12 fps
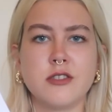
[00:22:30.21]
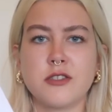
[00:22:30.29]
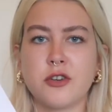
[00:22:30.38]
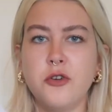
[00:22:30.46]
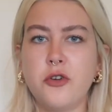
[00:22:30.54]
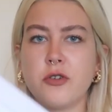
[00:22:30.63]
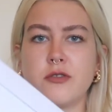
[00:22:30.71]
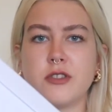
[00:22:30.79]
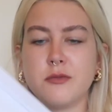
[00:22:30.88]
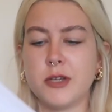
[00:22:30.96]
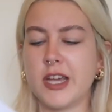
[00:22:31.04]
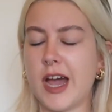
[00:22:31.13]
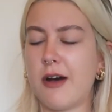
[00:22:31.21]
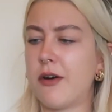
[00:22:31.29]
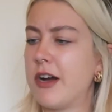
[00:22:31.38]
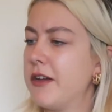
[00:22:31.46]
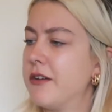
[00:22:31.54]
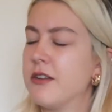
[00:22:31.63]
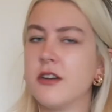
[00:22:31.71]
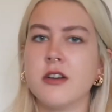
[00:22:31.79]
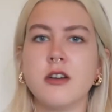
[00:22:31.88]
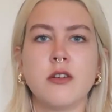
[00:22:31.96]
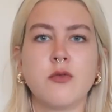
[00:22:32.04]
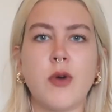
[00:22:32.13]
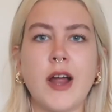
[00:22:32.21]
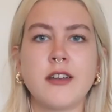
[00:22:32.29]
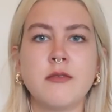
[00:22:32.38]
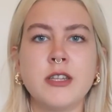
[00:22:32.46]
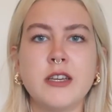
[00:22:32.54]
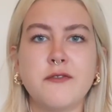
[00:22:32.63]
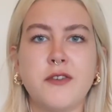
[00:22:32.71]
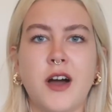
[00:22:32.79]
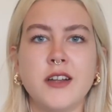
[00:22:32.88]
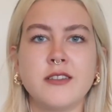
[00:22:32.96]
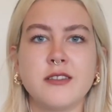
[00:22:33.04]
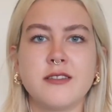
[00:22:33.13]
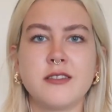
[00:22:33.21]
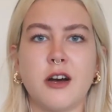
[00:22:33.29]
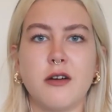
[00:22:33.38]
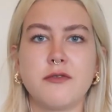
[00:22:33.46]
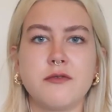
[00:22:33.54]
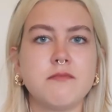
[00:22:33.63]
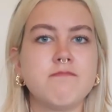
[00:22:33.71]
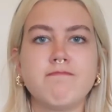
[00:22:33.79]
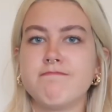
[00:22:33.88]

cuckoo to me how I randomly find this stuff.